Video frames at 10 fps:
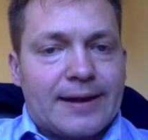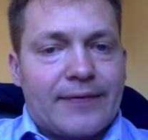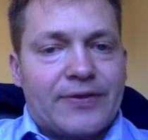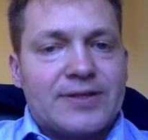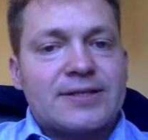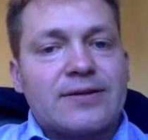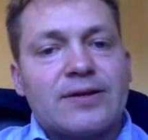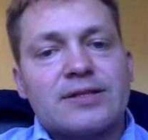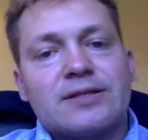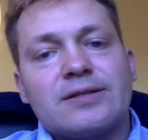
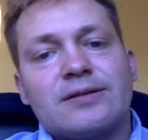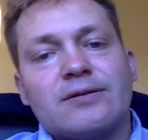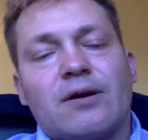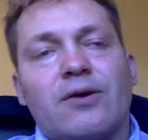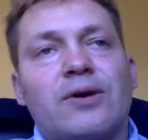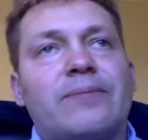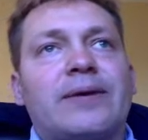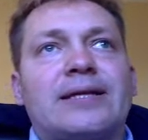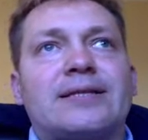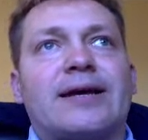this not only
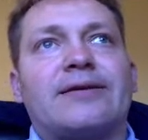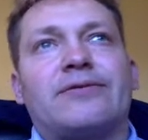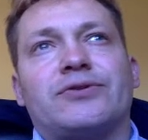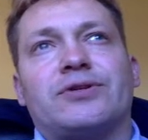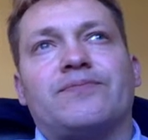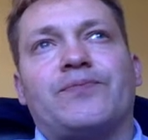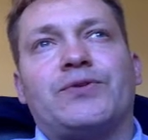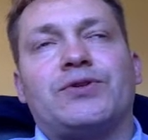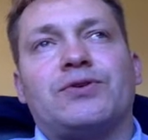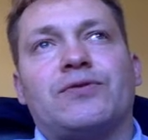means
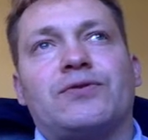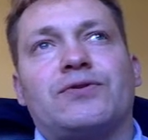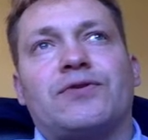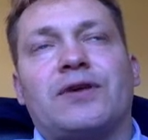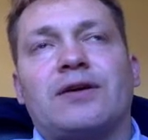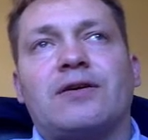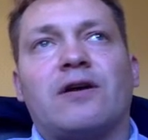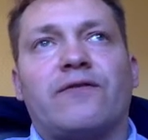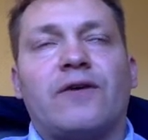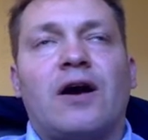to think
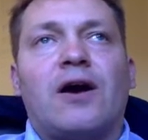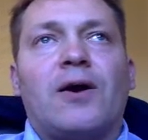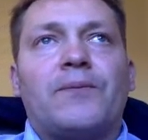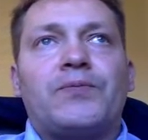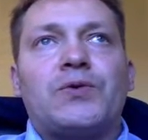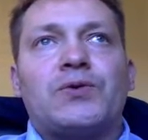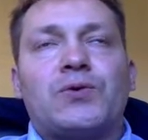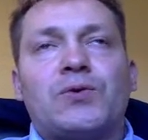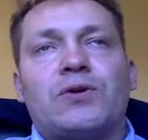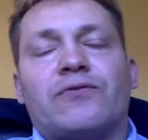of
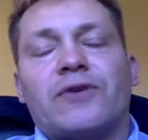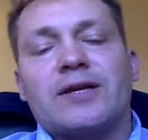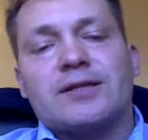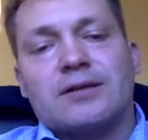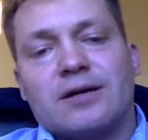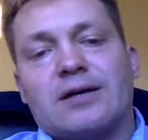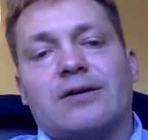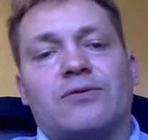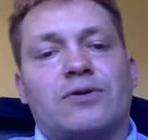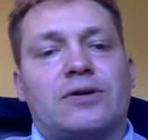who your friends are,
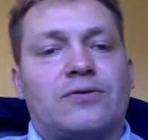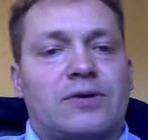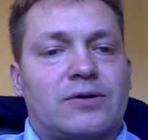or